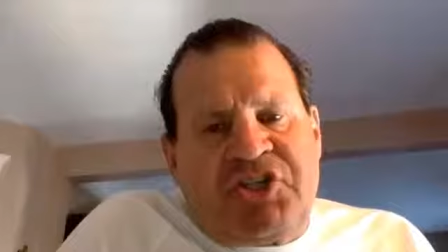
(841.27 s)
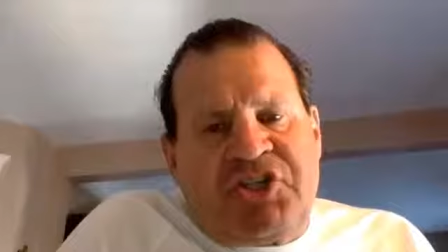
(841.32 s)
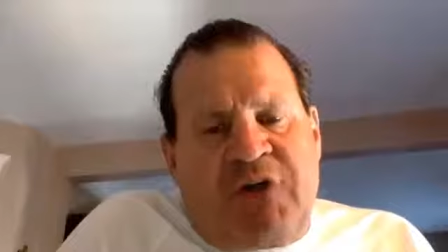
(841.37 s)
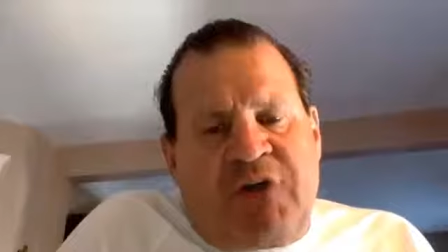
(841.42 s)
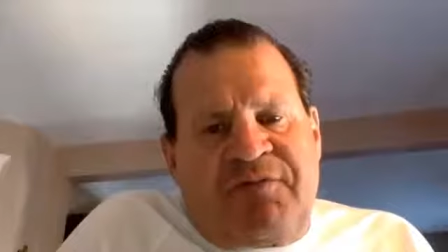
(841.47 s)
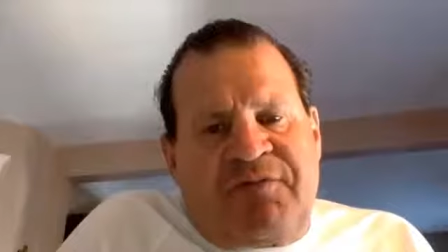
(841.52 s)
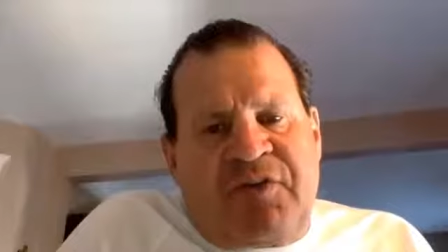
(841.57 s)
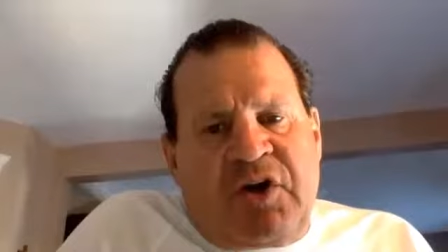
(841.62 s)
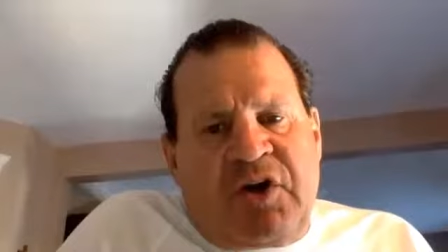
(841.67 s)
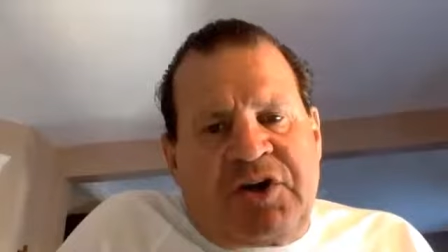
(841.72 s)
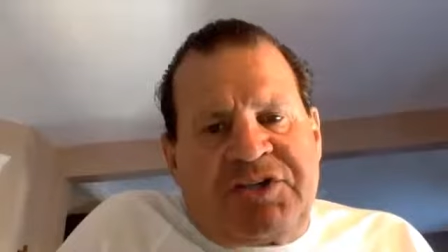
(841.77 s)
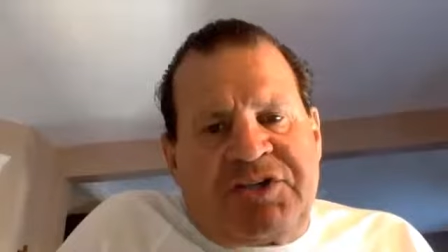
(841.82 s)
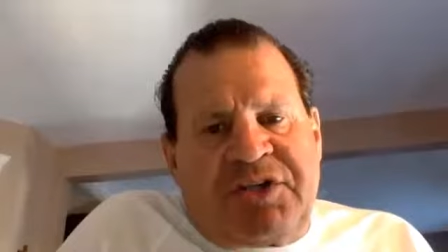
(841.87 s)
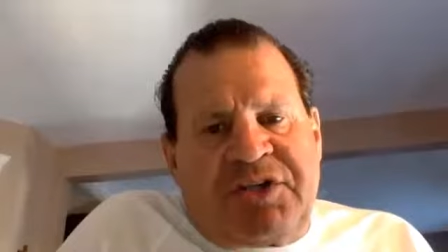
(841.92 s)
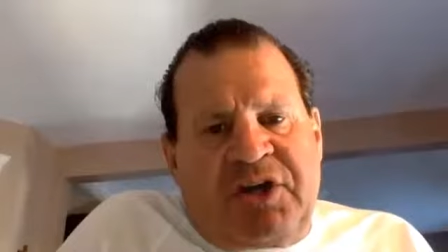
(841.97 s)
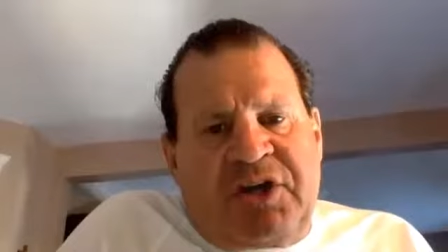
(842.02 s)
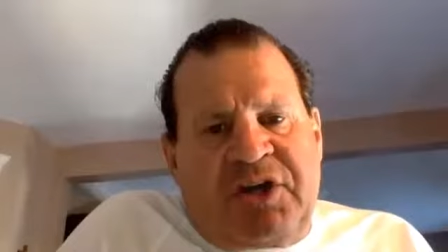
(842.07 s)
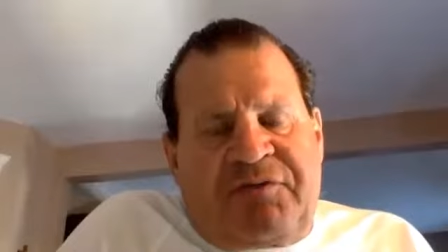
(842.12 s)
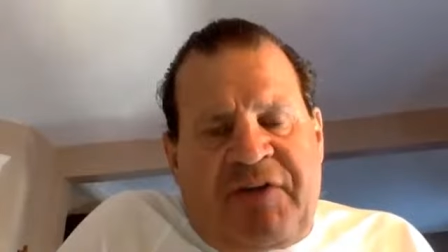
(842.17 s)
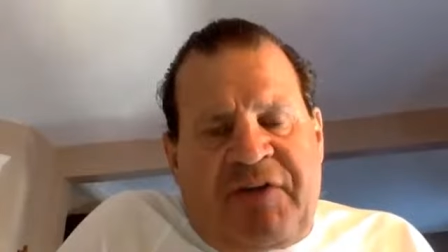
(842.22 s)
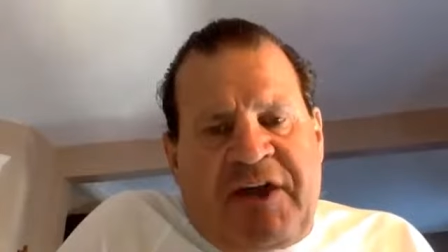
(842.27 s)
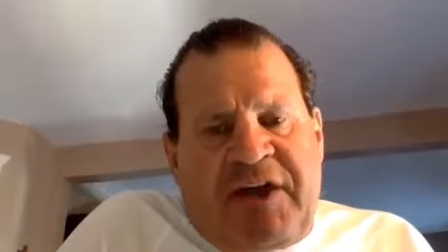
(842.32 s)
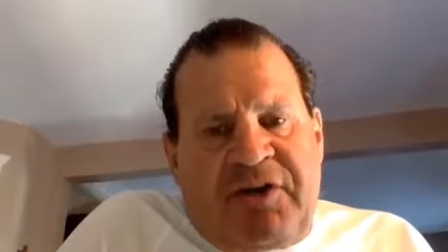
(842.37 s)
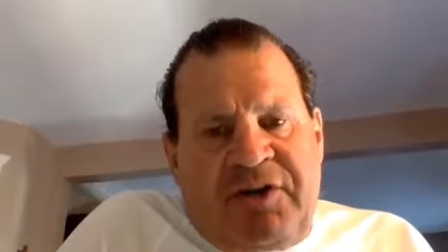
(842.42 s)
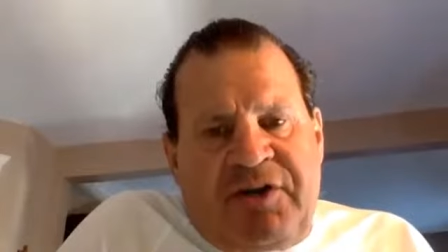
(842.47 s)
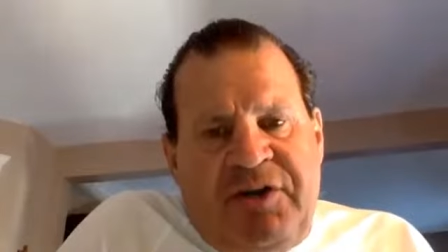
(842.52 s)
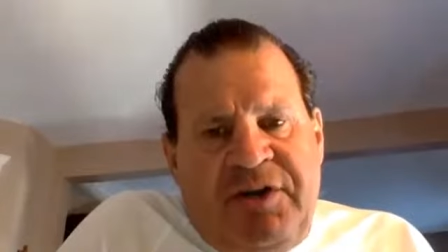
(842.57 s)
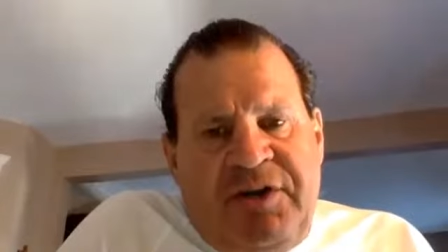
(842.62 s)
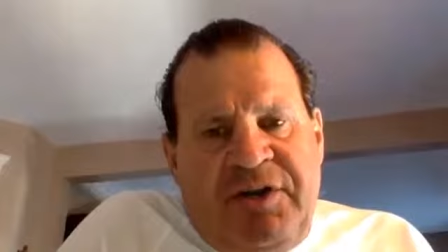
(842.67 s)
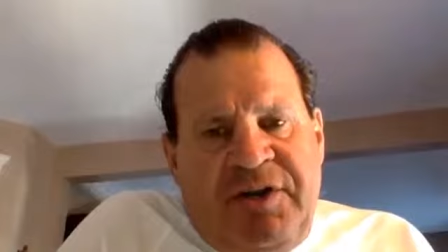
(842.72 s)
Ferguson, got
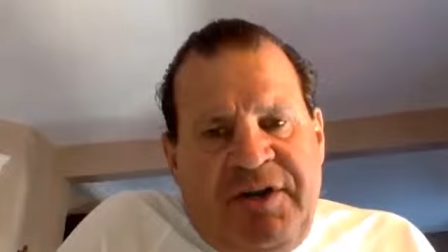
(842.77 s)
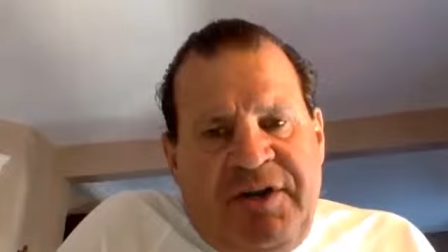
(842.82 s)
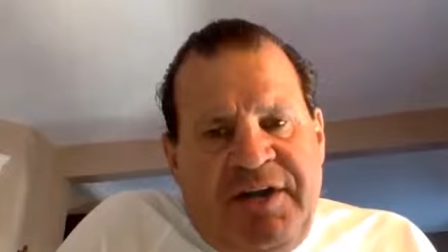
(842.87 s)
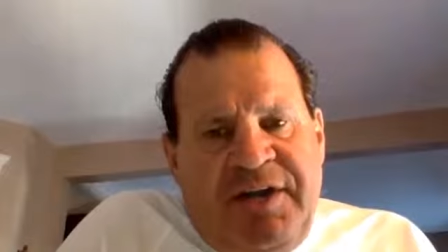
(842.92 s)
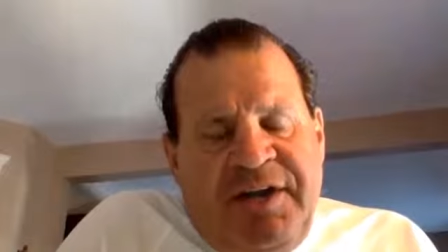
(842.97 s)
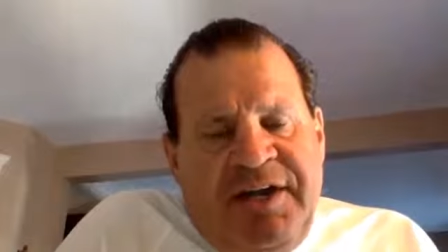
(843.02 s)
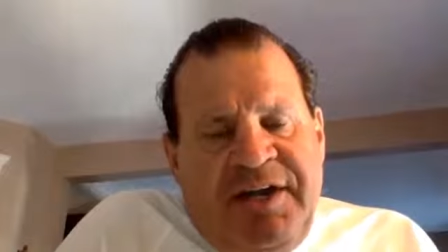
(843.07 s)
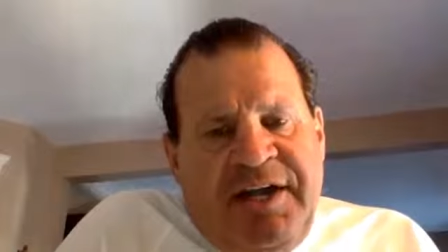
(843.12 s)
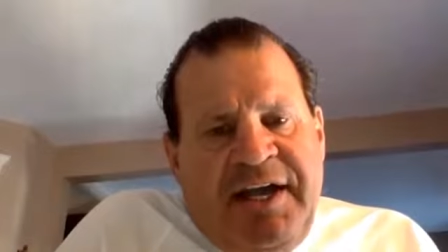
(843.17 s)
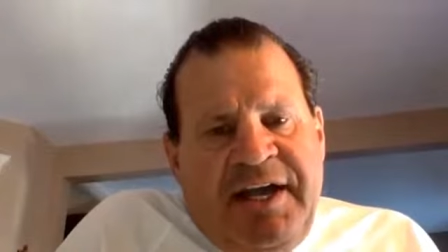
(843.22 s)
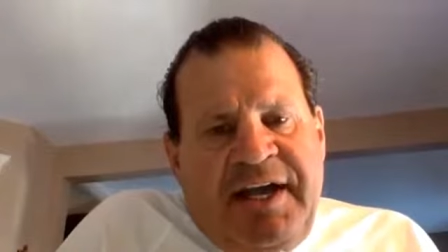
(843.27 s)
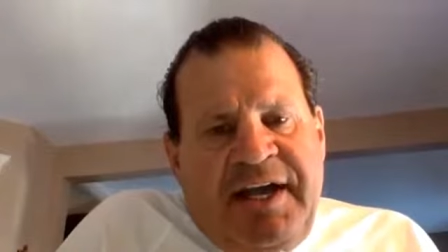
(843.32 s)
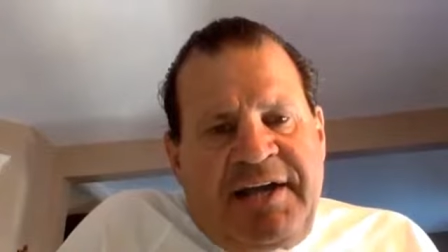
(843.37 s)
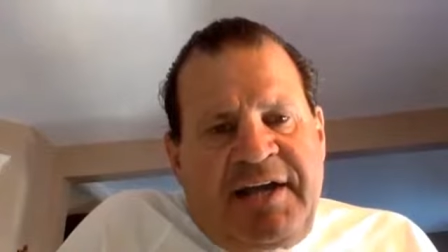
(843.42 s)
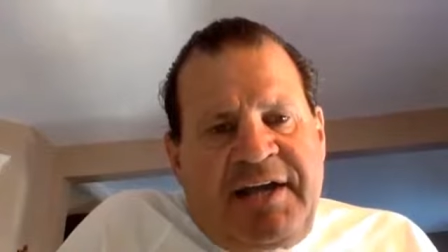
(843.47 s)
fired. And